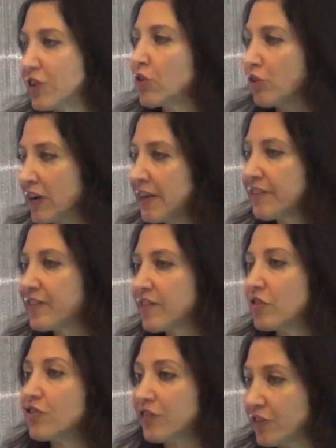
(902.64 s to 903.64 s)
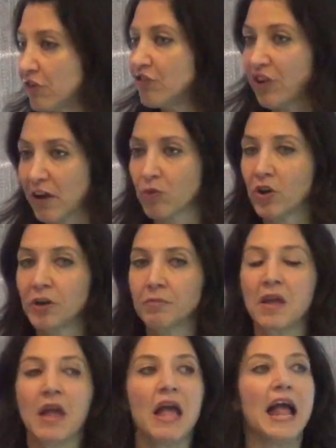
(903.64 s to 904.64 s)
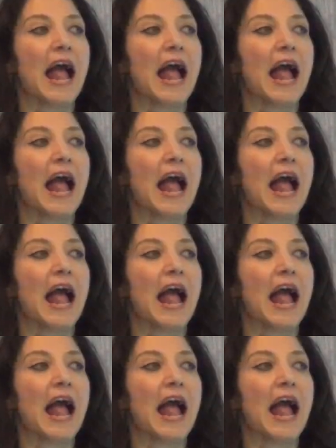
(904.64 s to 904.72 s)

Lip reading: decrease just in general,